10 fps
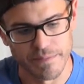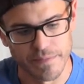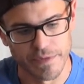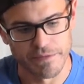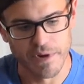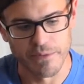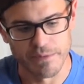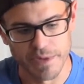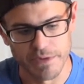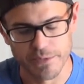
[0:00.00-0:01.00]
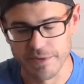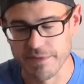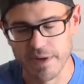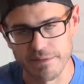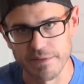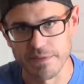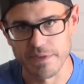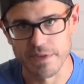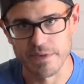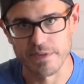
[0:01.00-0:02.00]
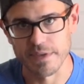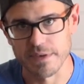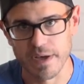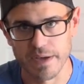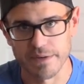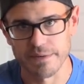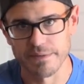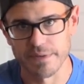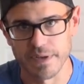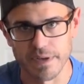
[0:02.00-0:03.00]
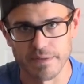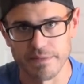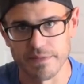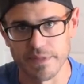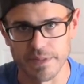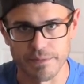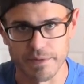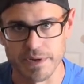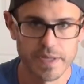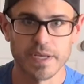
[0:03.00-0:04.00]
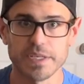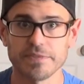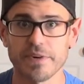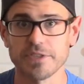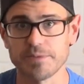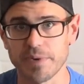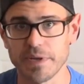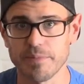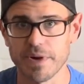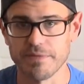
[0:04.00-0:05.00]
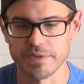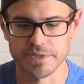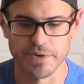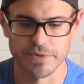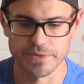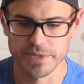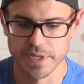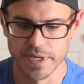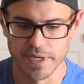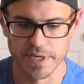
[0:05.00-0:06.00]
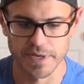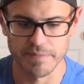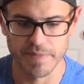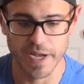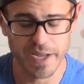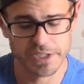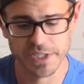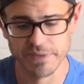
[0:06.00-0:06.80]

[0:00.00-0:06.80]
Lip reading: the front would be 25 to 50 CST higher than the rear. As far as spring preference goes, I actually